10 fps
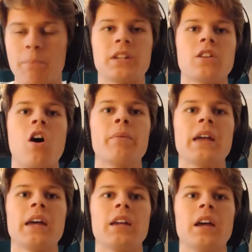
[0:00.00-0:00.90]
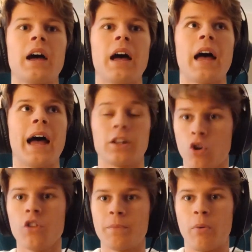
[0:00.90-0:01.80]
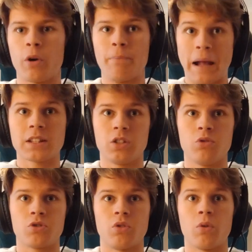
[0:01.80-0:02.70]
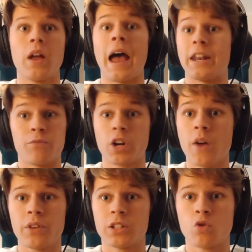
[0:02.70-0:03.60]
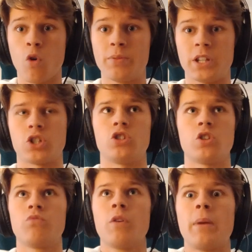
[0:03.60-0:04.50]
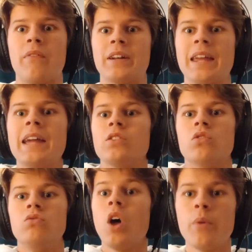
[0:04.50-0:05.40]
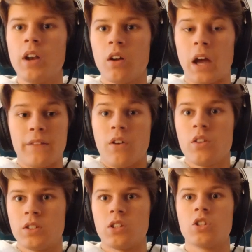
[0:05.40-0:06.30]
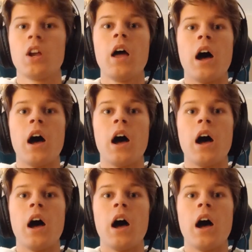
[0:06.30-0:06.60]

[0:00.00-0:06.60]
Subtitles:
because RBA had got the point back to neutral and had recovered his court position, so Rublev had gained no advantage